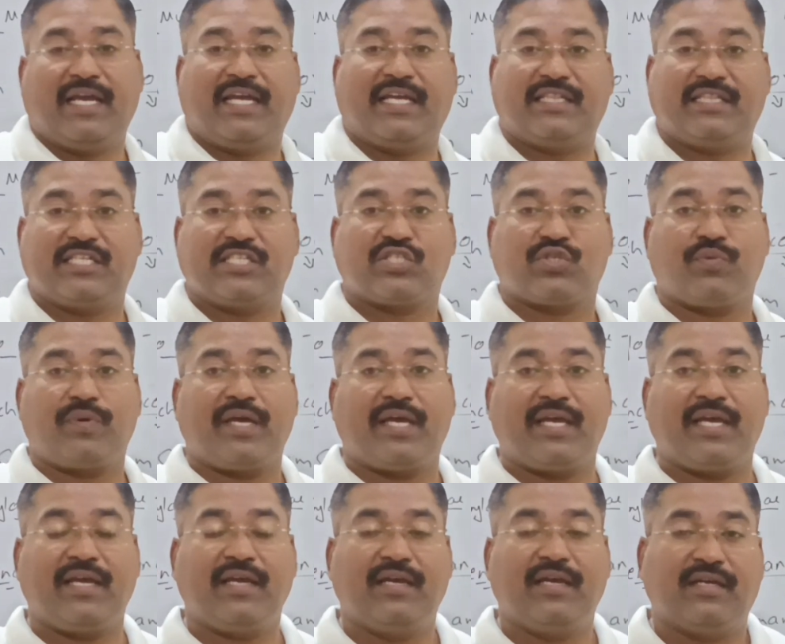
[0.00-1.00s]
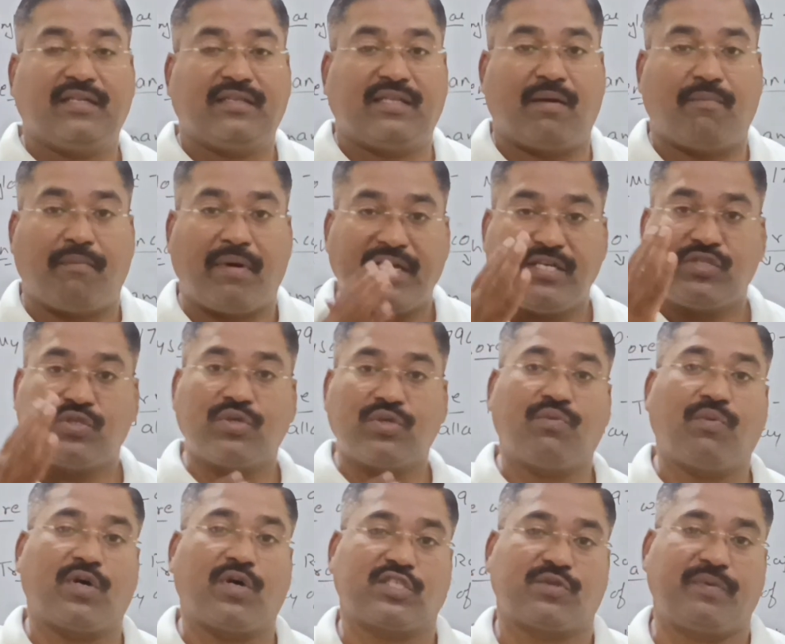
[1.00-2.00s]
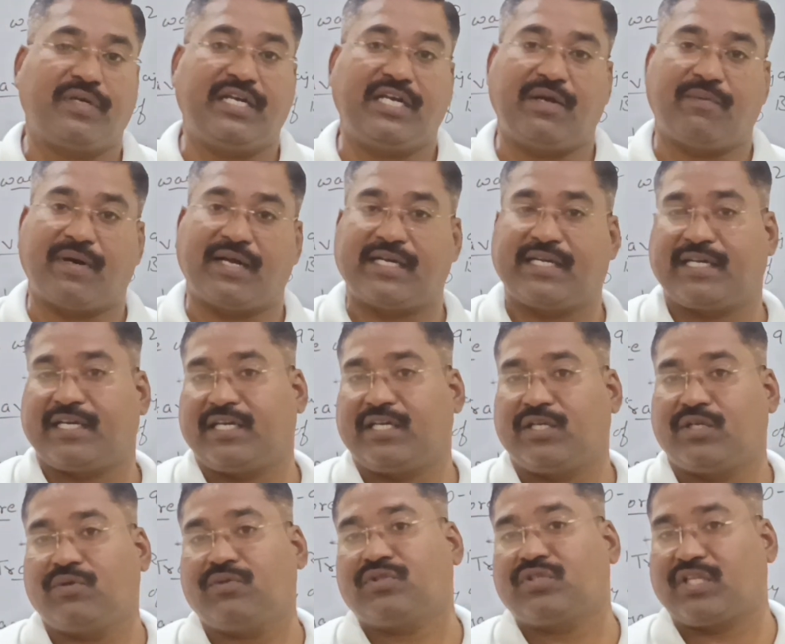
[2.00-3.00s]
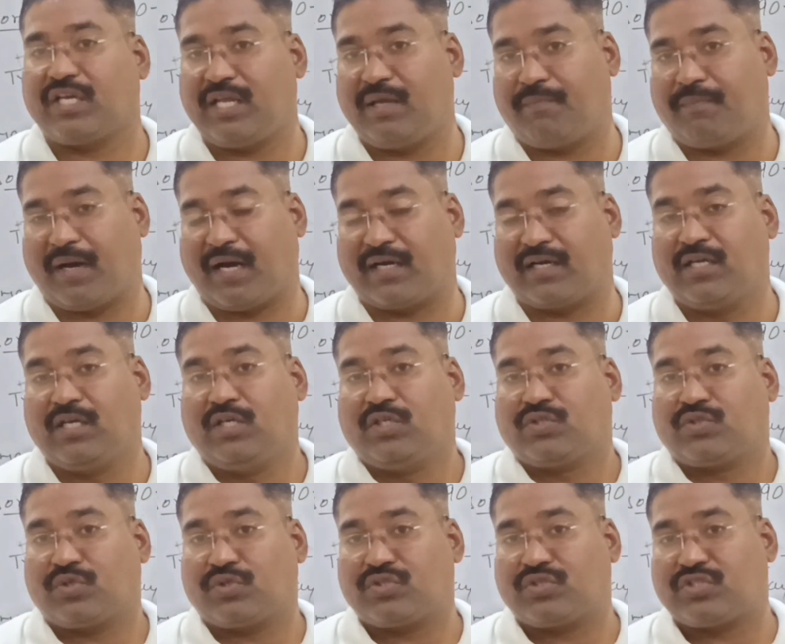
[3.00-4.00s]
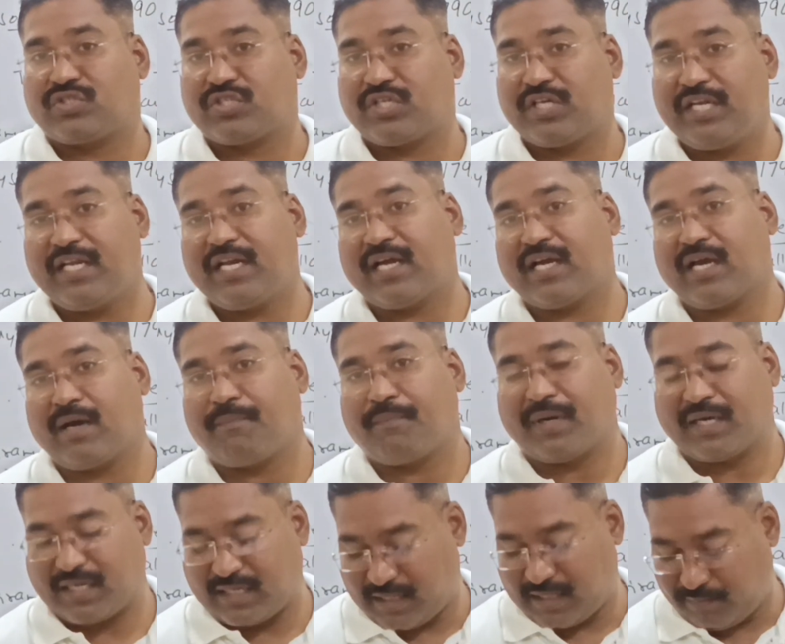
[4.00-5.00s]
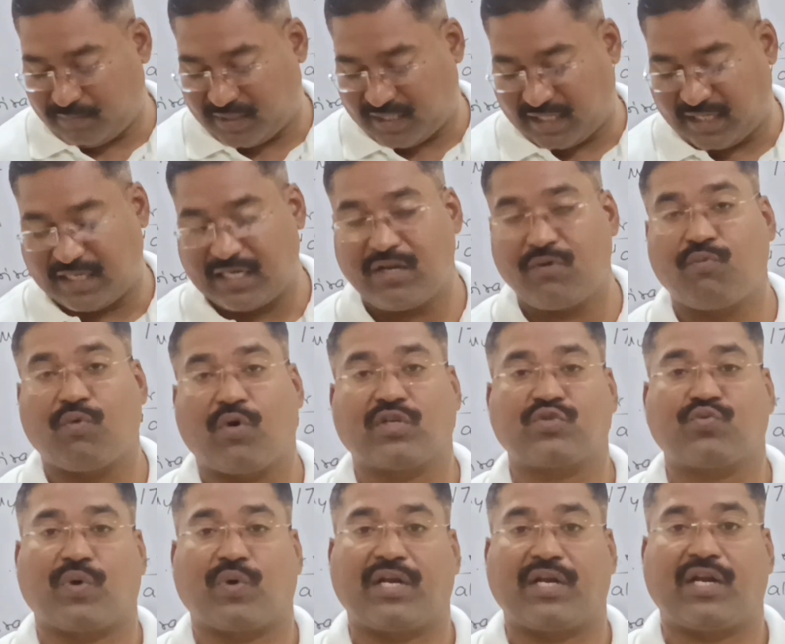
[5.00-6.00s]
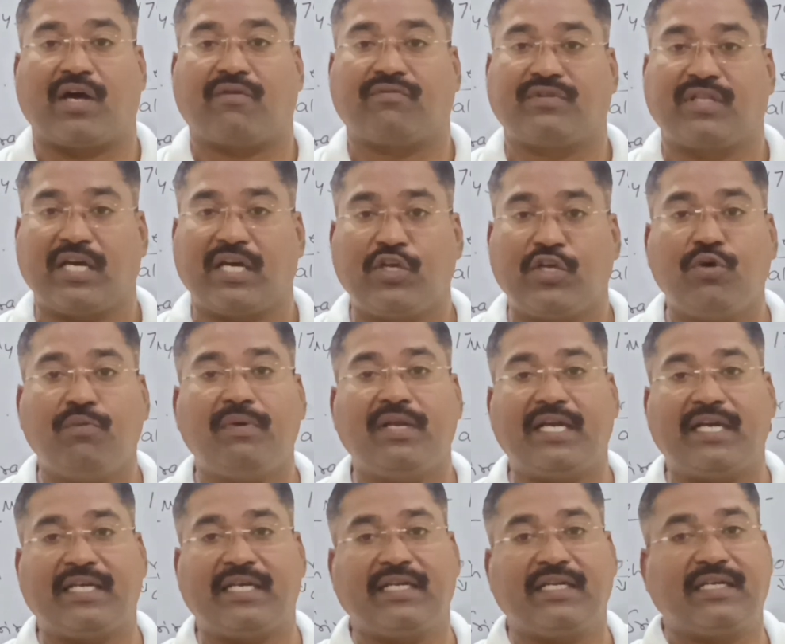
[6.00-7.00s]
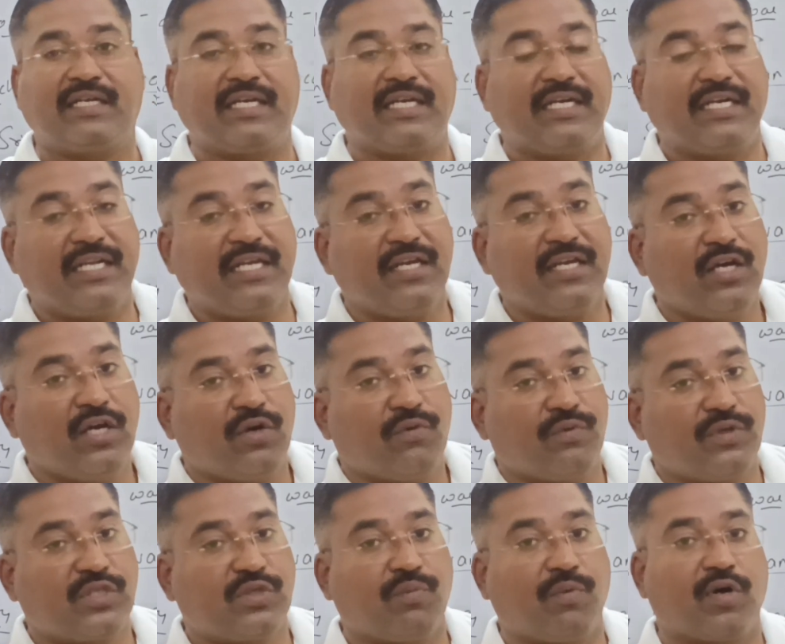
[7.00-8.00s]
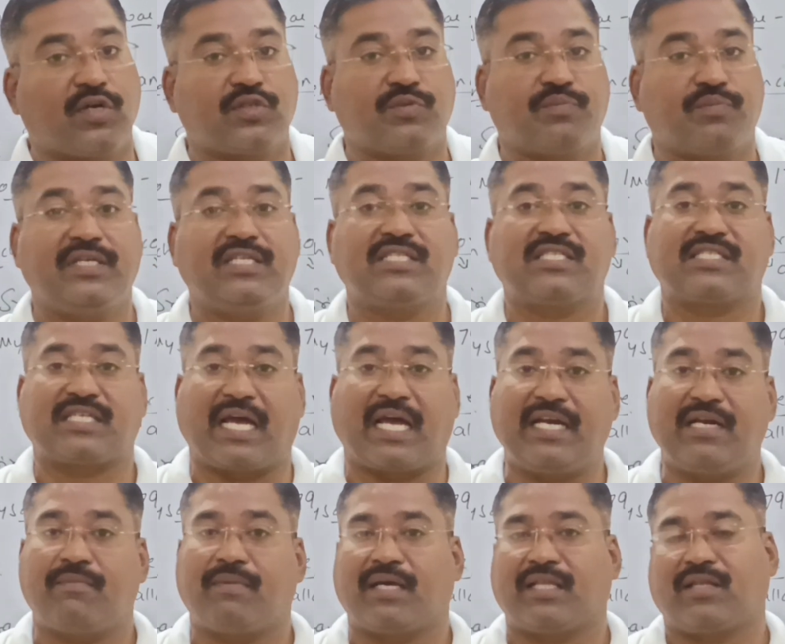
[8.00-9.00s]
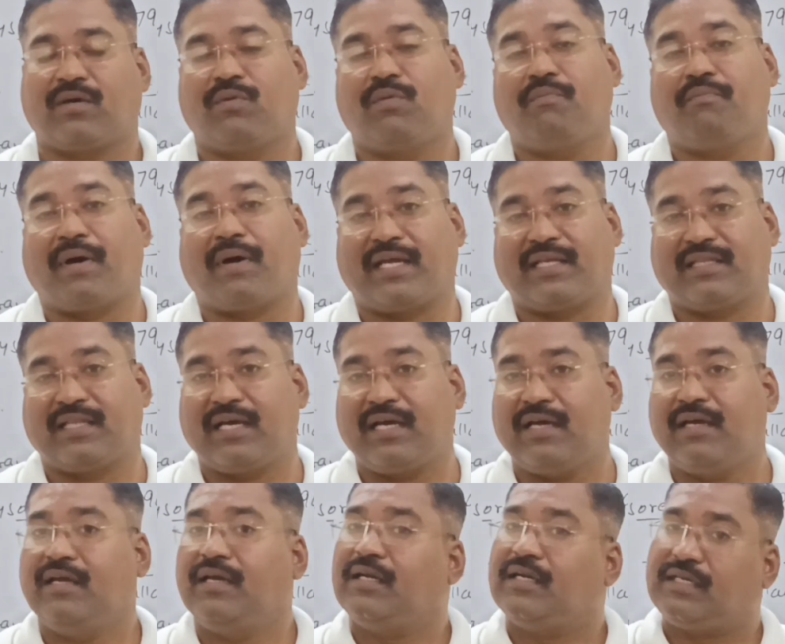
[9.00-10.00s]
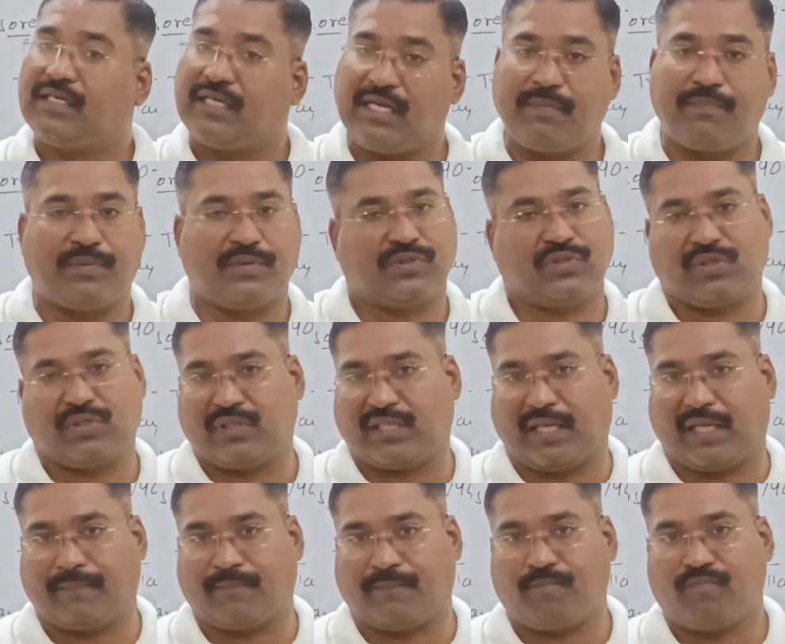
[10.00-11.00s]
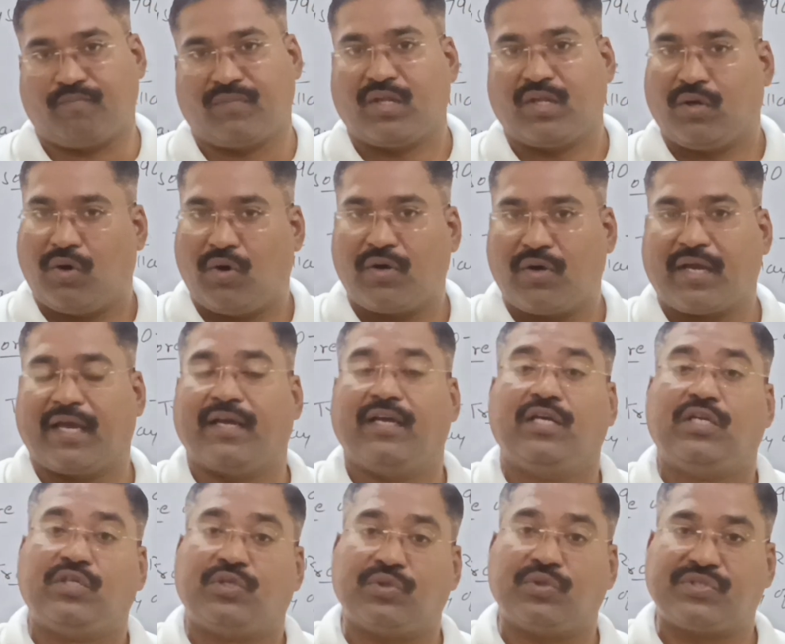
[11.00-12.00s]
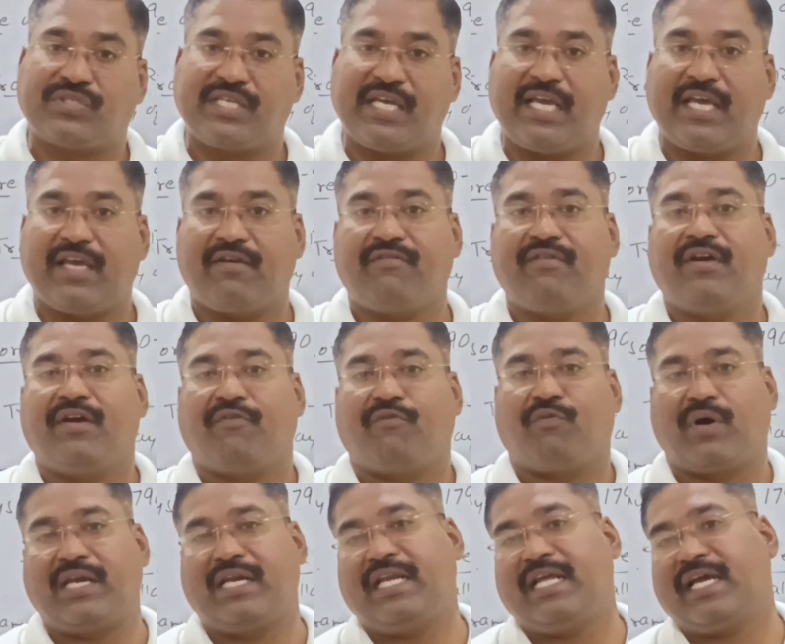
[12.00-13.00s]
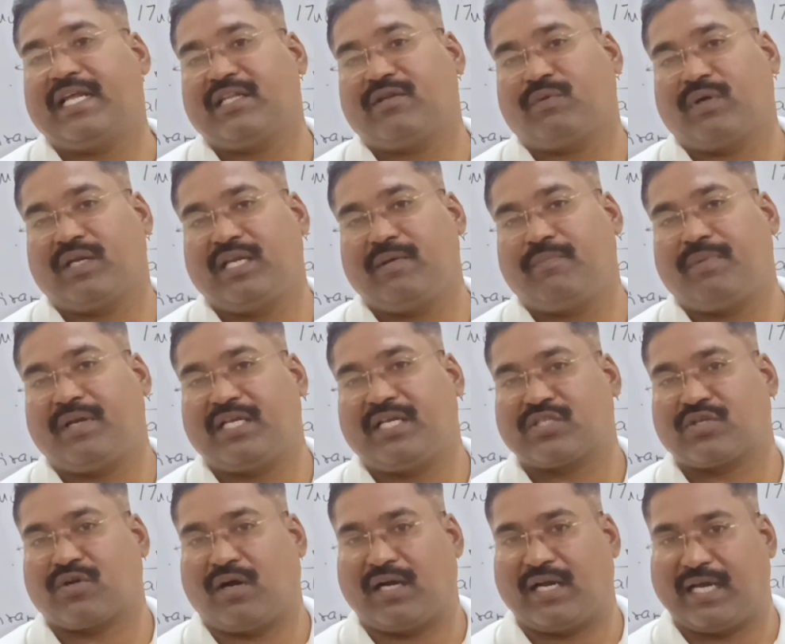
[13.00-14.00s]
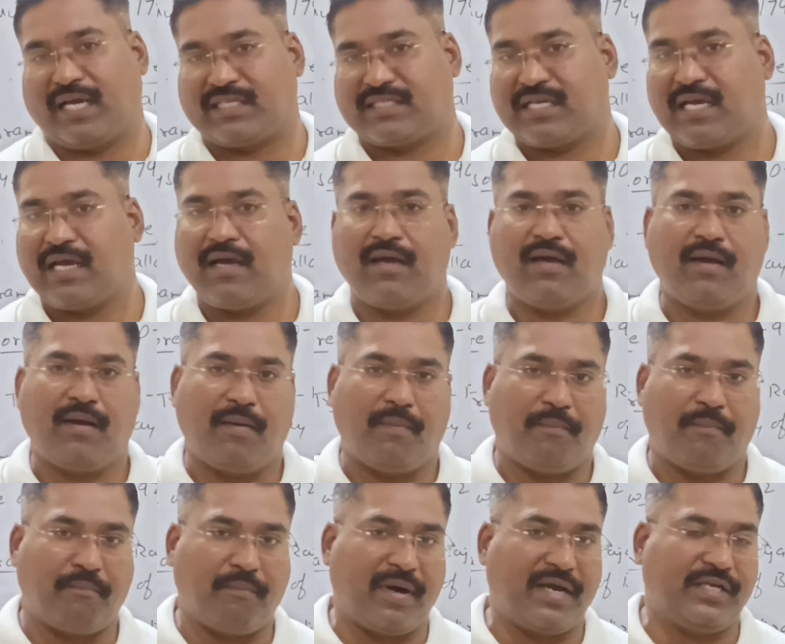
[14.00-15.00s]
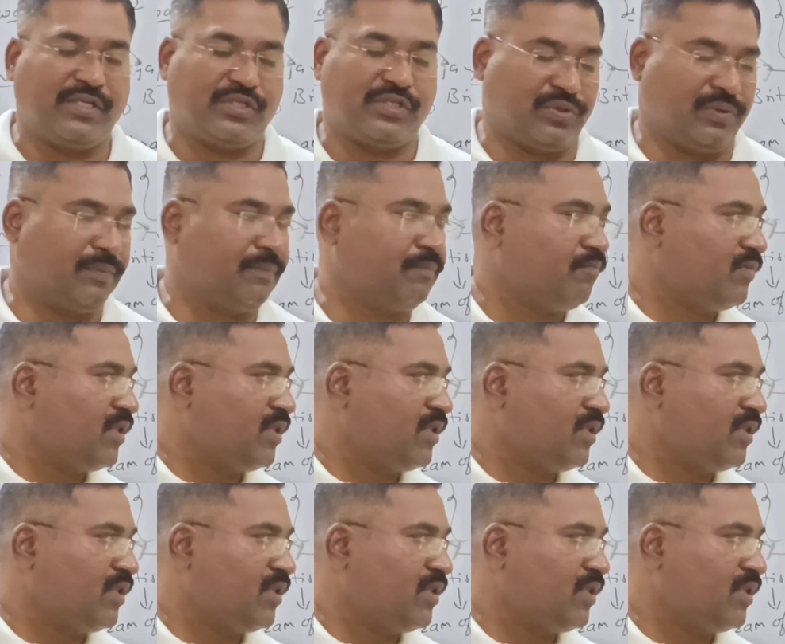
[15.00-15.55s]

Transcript: In this way, the Mysore was been divided into three parts. So Srirangapatnam Treaty was one of the humiliating treaty which was being signed by the whom? By the Tipu Sultan. Okay, to save only and only place called as a Mysore.